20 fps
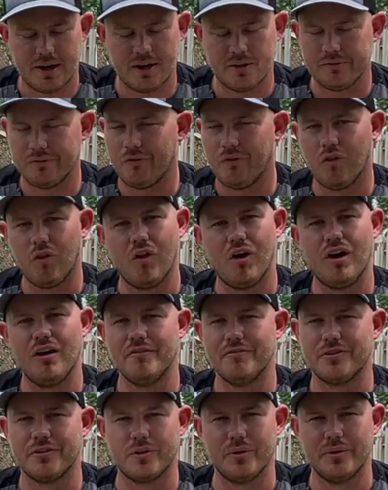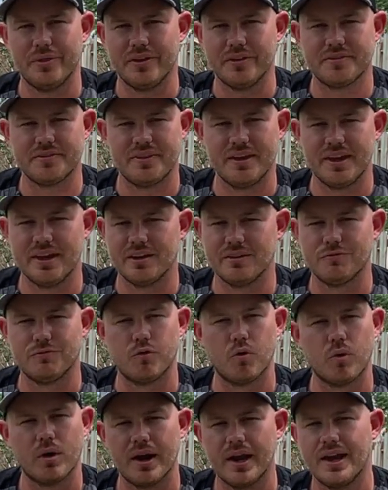Love throwing this thing
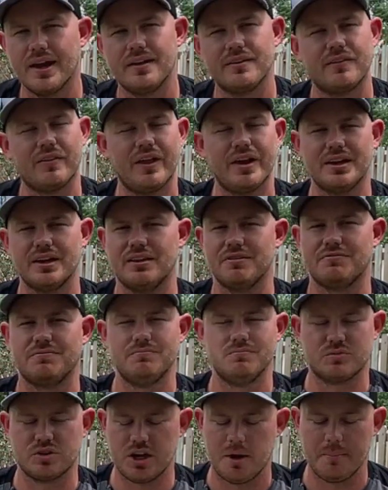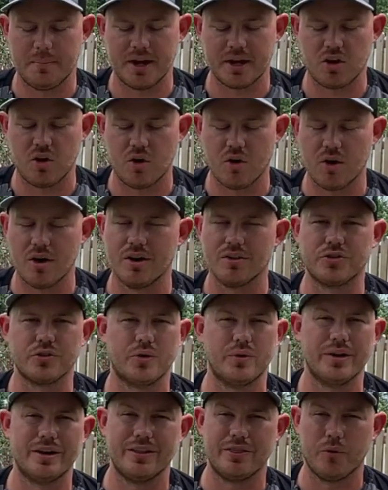forehand, letting it come back hard,
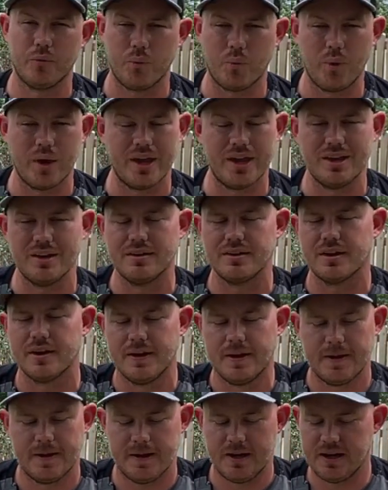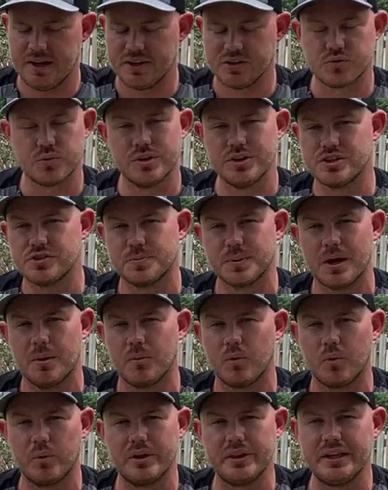throwing it in the wind. It's really just
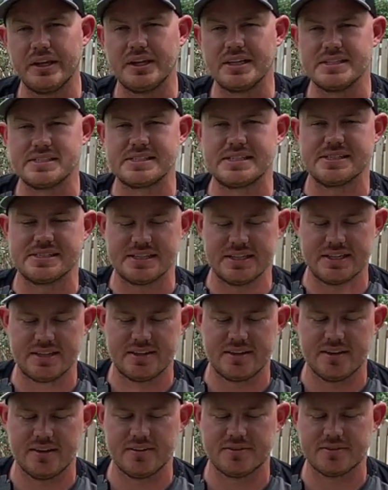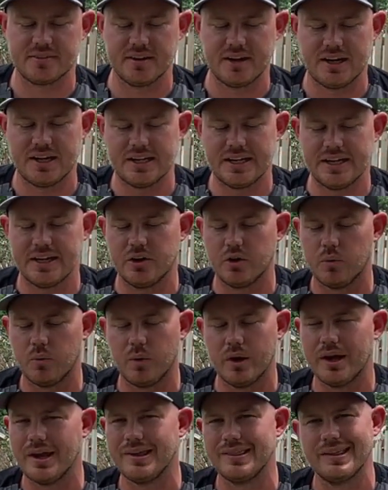become a really consistent disc in a
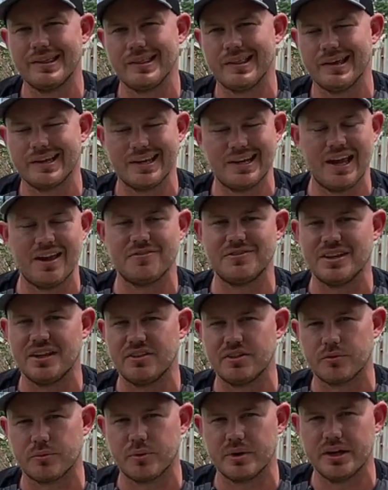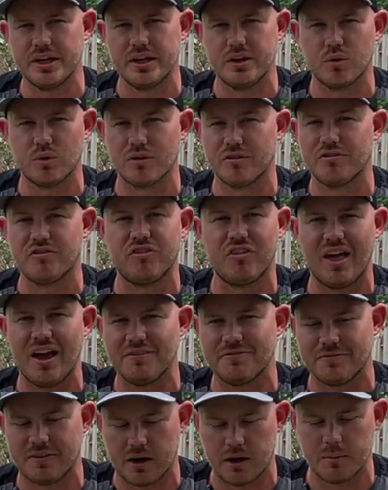way that like an FD3 or a
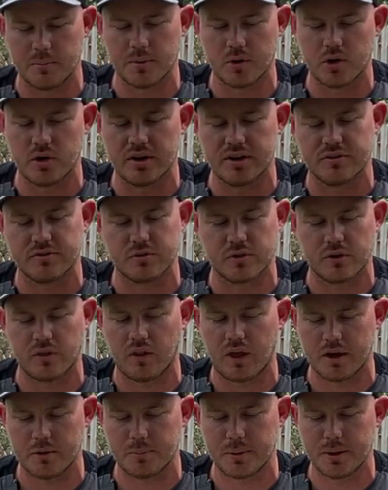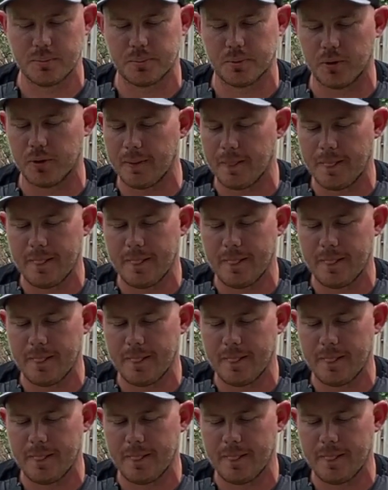flat Firebird is for a lot of people.